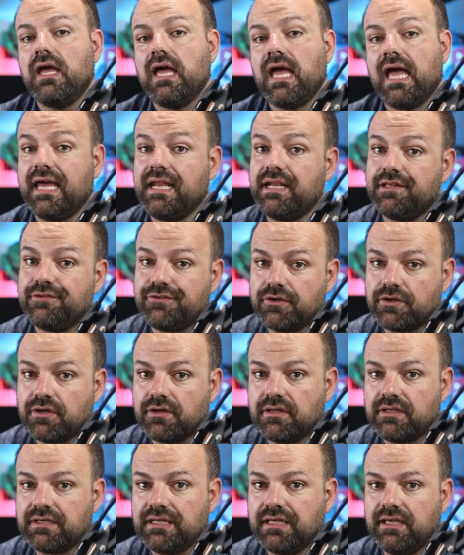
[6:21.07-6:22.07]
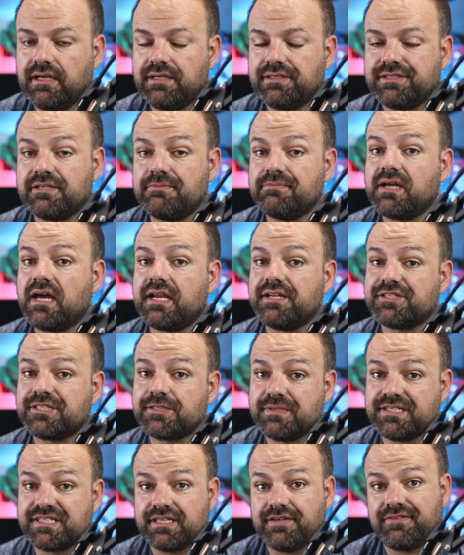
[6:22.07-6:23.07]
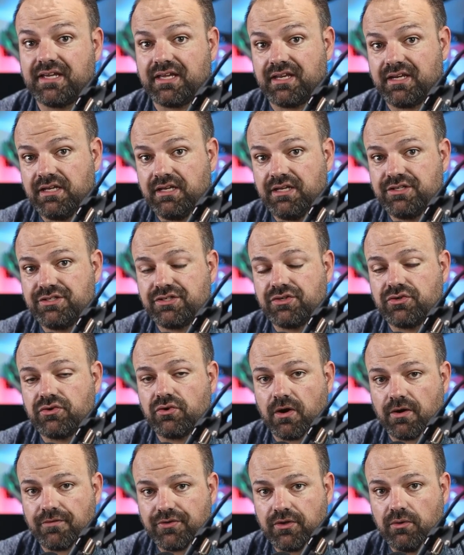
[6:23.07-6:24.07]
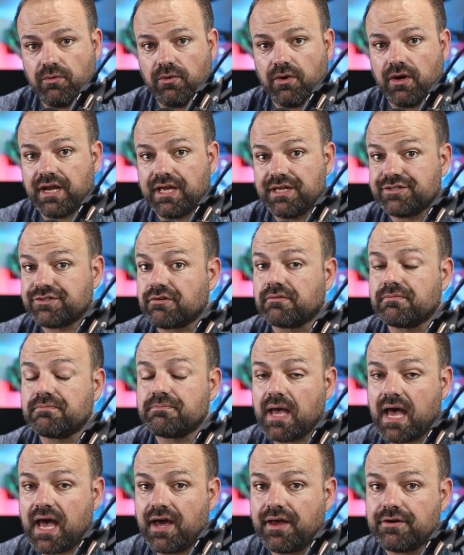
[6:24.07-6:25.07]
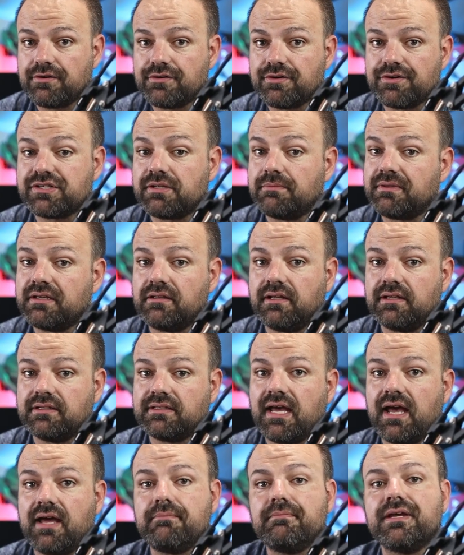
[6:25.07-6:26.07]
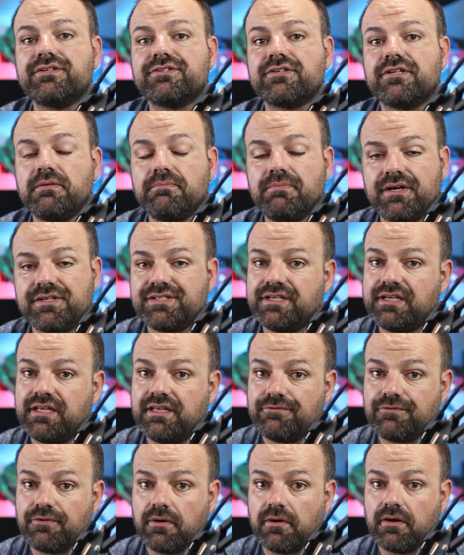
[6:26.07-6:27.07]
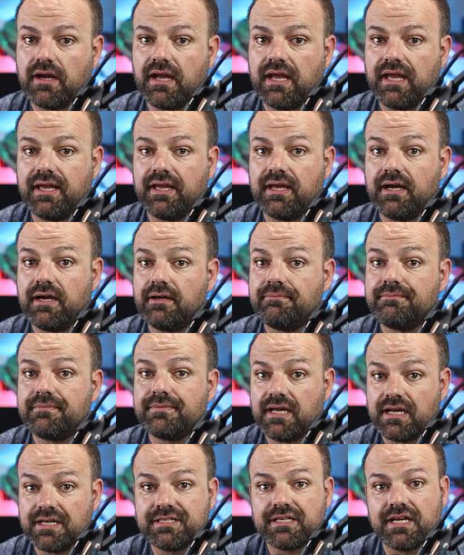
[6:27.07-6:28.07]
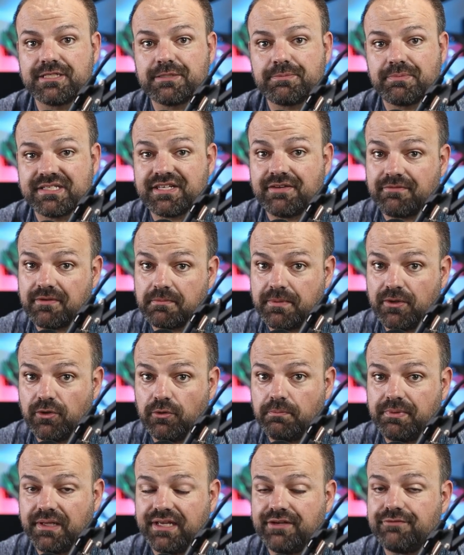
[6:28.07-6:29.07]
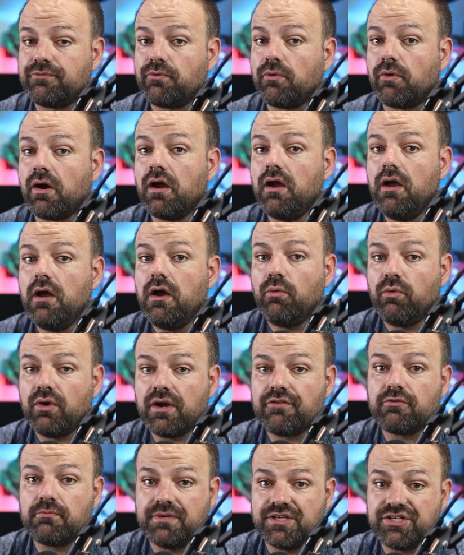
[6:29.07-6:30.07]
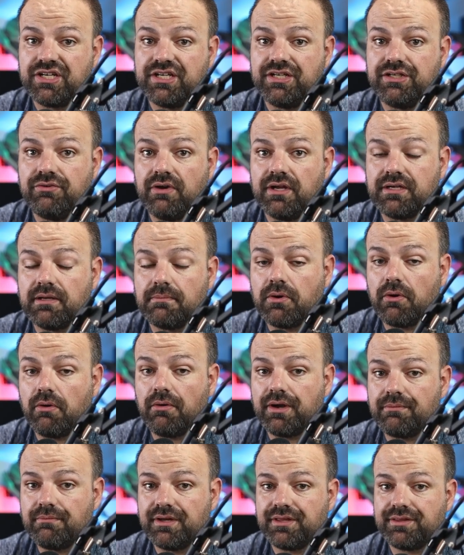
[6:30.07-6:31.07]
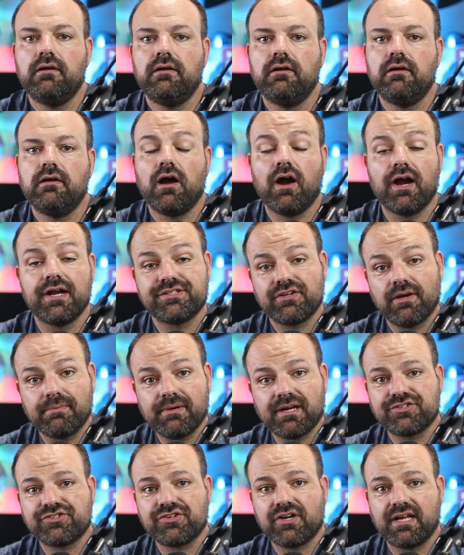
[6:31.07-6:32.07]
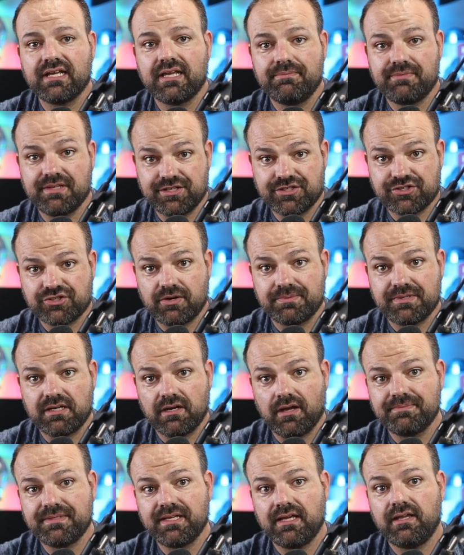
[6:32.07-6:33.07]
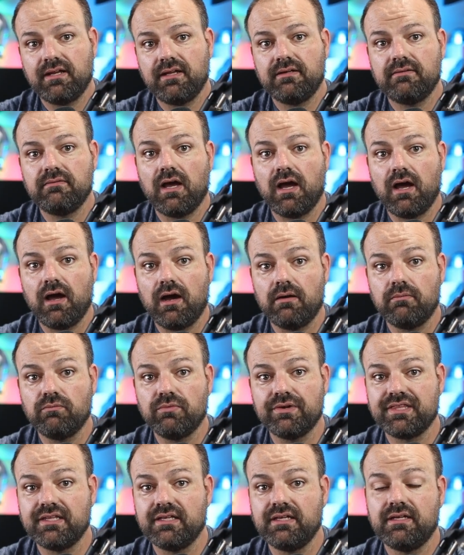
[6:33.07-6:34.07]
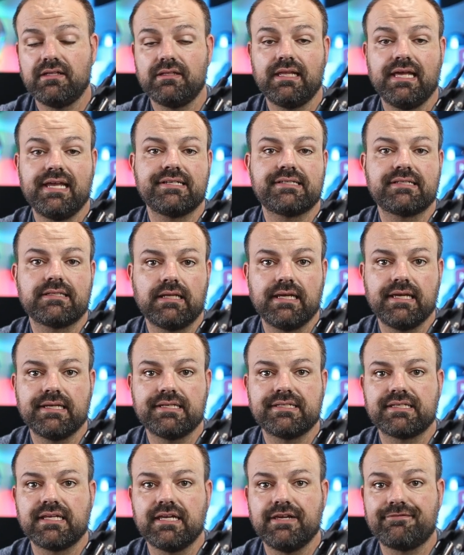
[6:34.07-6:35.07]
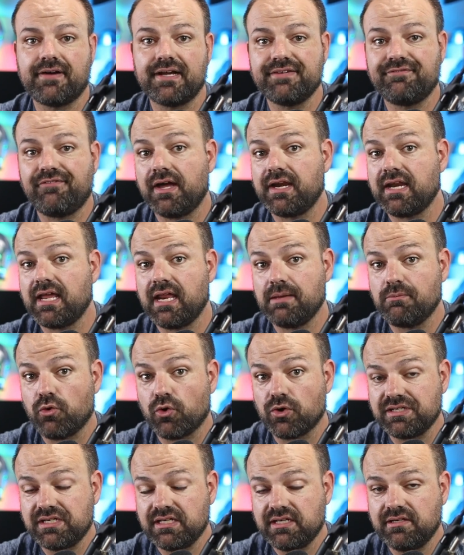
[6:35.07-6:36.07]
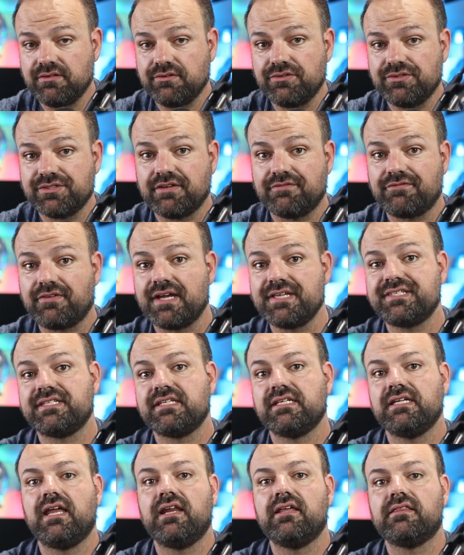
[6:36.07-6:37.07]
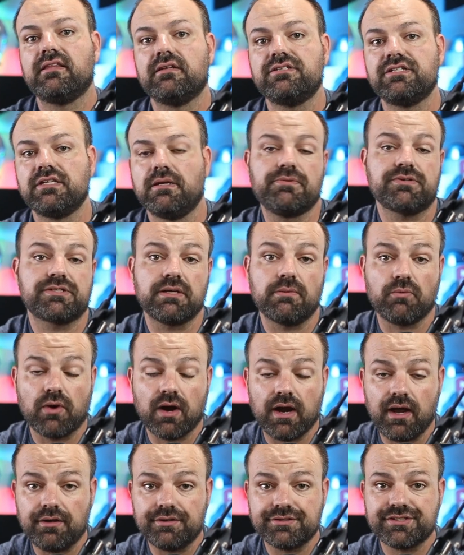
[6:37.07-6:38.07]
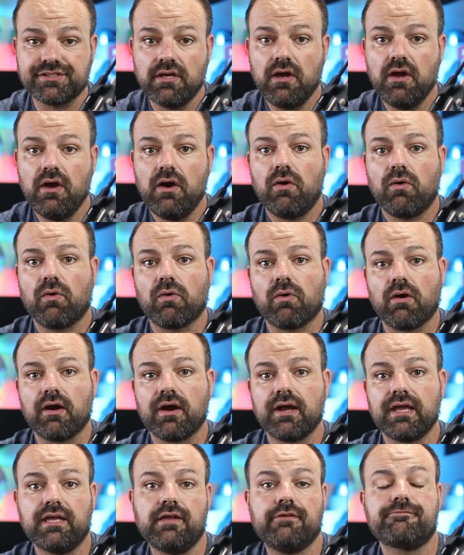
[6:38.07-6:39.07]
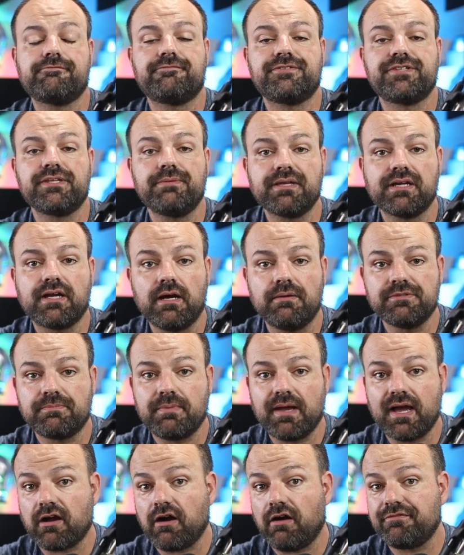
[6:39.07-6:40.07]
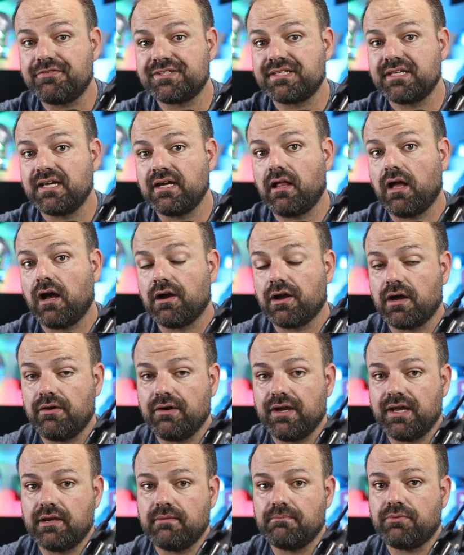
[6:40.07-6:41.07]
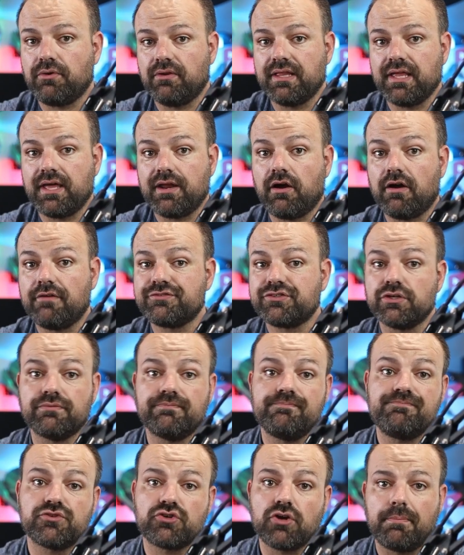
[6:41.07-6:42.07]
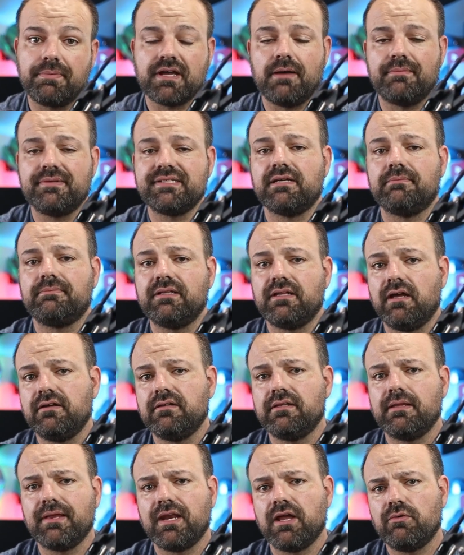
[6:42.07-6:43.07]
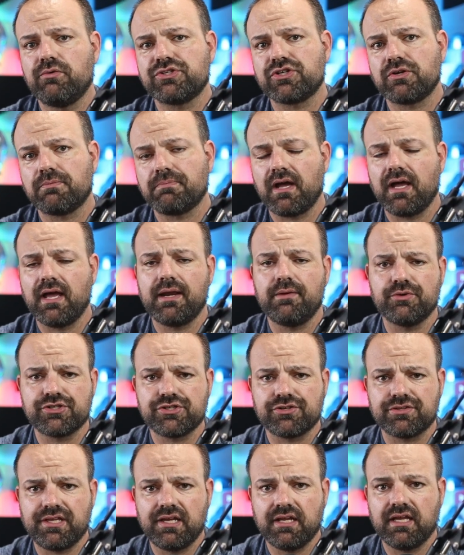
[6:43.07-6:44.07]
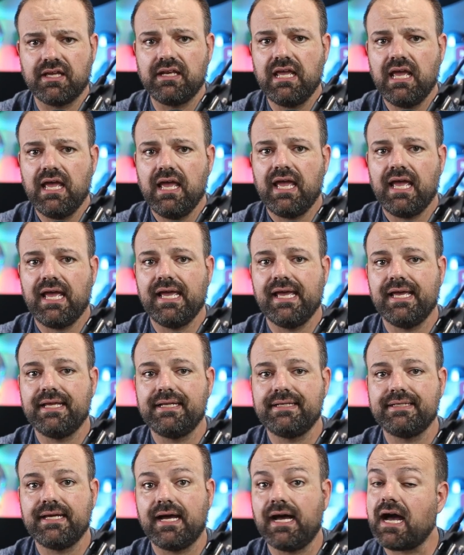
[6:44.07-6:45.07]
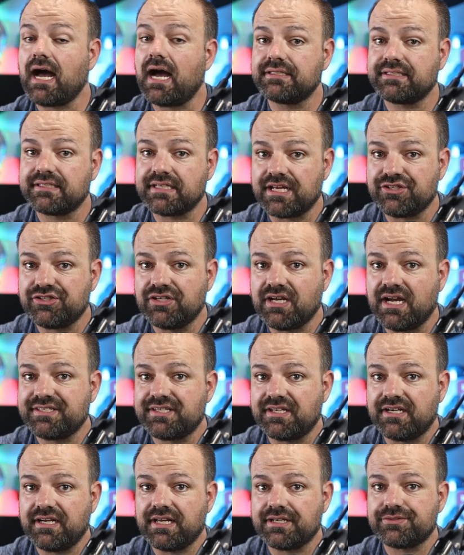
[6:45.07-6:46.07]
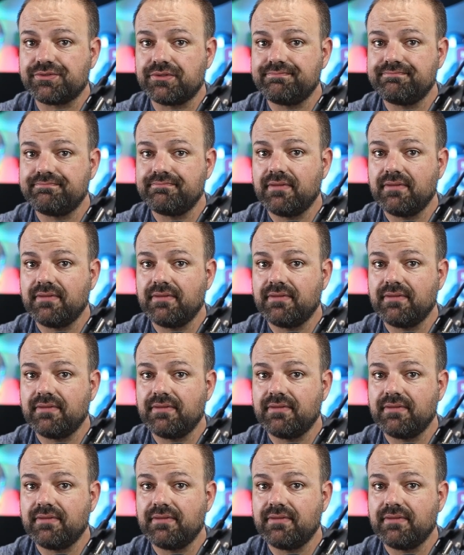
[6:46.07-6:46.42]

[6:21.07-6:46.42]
And if you're going to need some kind of specific adhesion, or if you want a certain pattern or something like that, make sure you budget in for a specific build plate for whatever machine you end up going with. All right, so I'm going to try to keep the description updated with the latest links. If I find any more deals, if I see anything cheaper somewhere else, or if something comes back off a sale, I'll go ahead and pull that off. So drop a comment down below. Let me know what you're buying and what you're thinking, and I'll catch you guys in the next one.